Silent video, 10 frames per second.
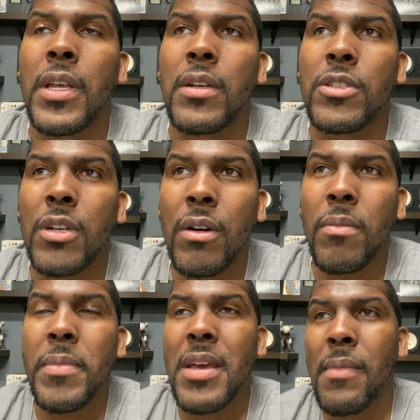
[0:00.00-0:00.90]
So
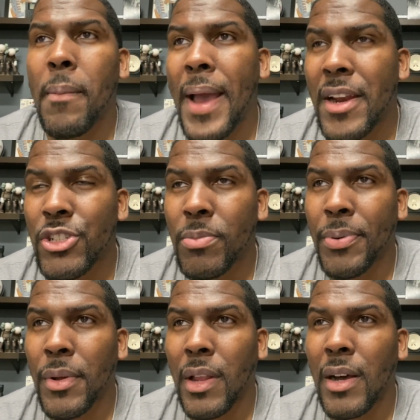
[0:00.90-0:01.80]
me and my manager
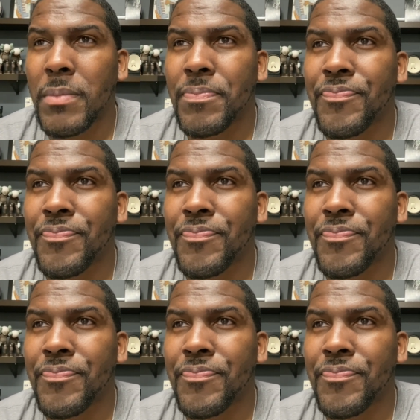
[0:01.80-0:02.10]
pull up.